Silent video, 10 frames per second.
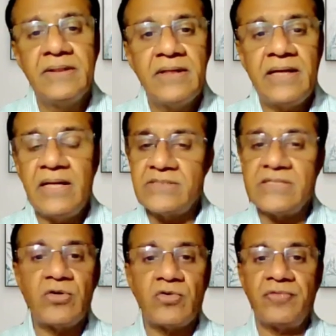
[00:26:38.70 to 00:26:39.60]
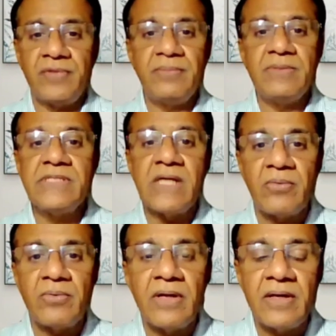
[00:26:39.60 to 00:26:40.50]
And I'll start off and we'll see
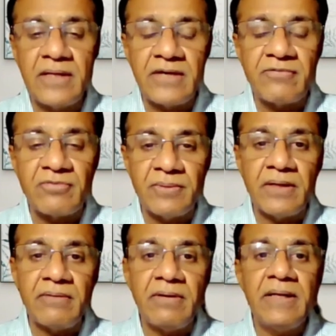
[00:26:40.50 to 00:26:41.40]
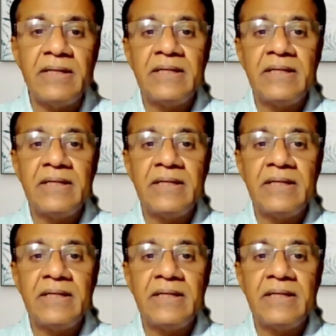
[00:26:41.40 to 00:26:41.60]
how and take it from there, right?